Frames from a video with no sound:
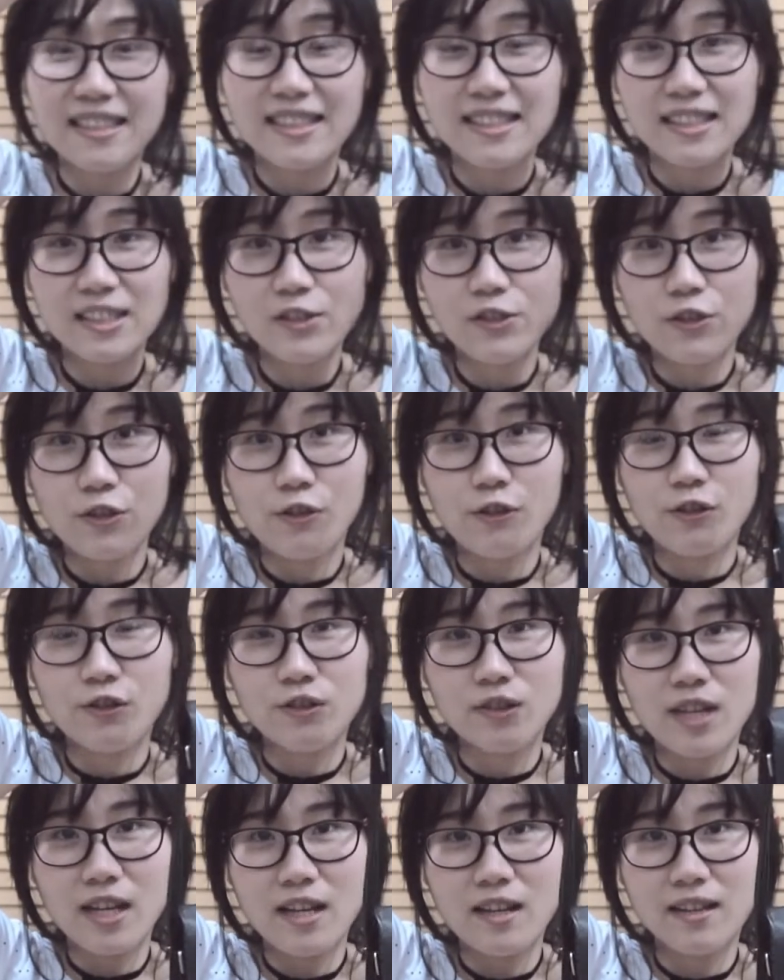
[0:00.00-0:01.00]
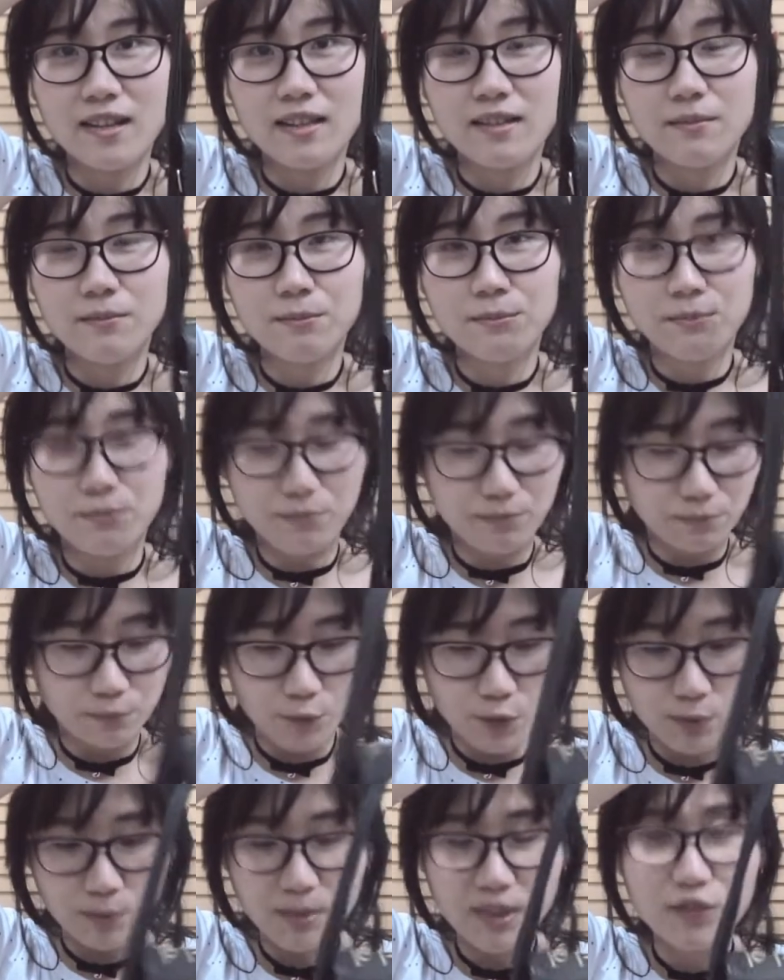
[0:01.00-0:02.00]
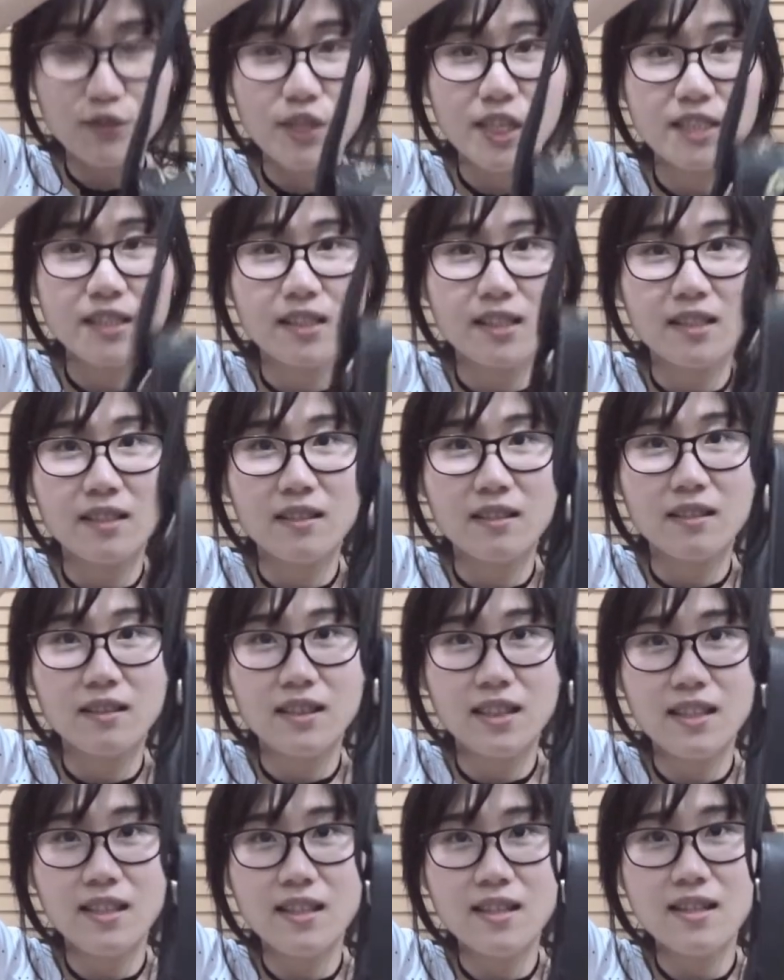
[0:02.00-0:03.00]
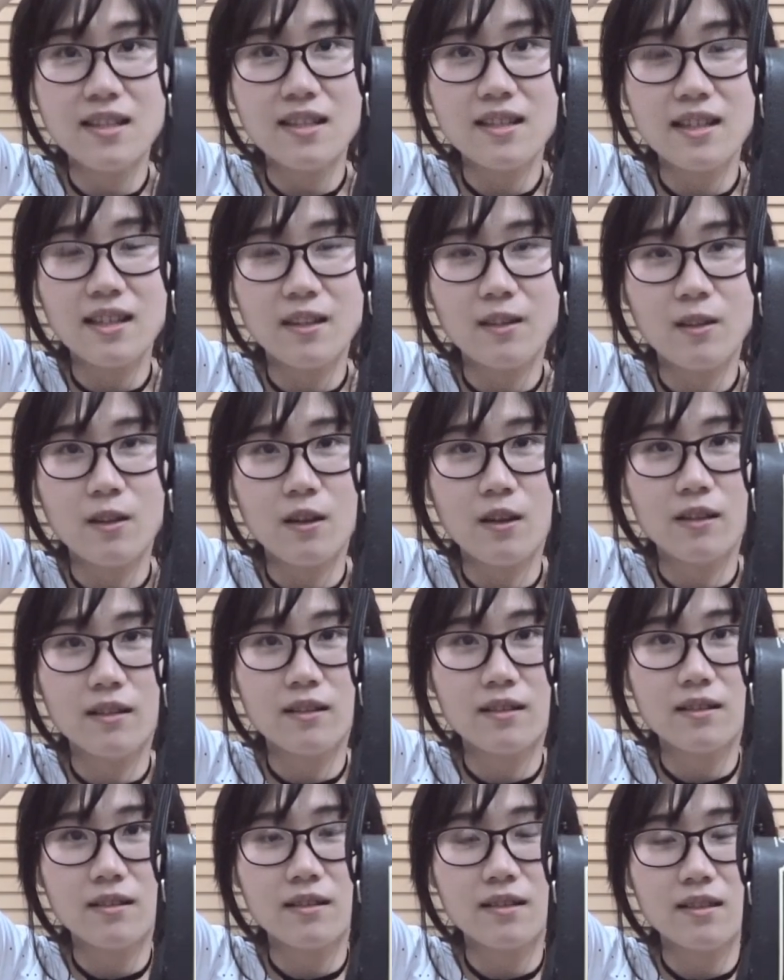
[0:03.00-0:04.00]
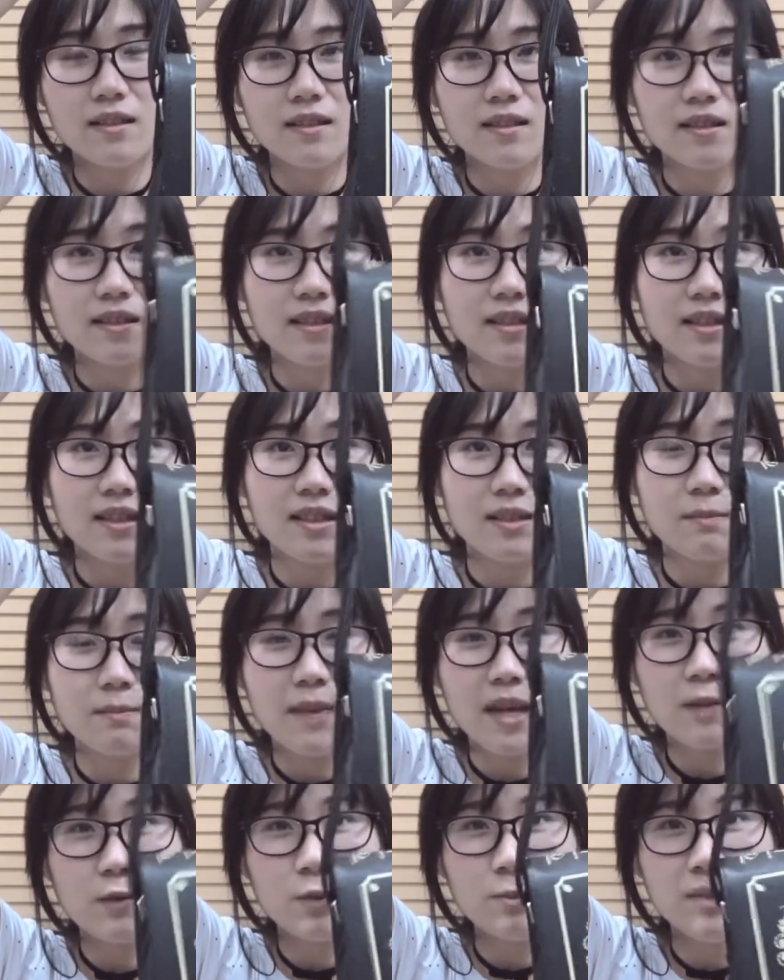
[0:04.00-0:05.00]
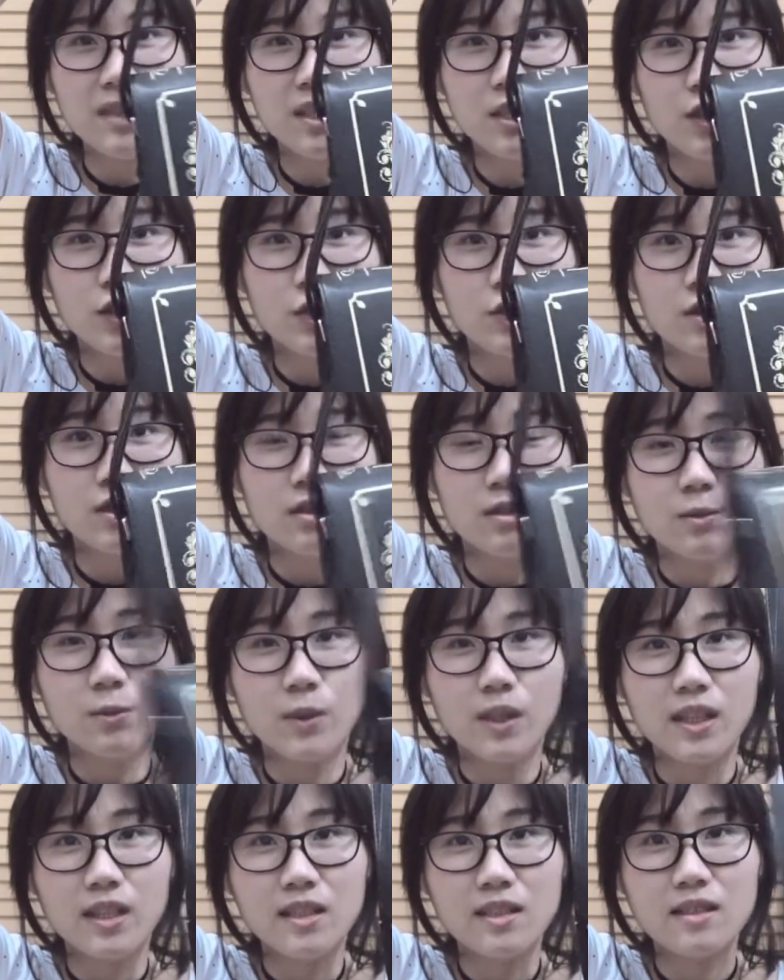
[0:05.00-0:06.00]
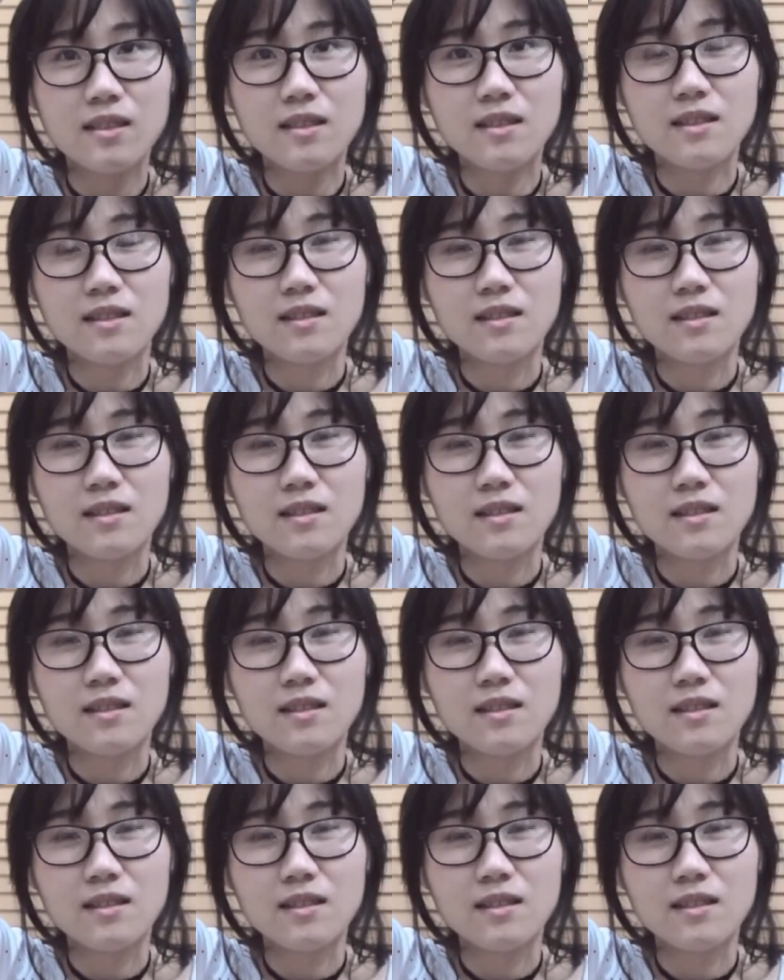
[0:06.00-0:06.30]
since, you know, I will be dressing in Lolita, I thought this bag would be cute with it.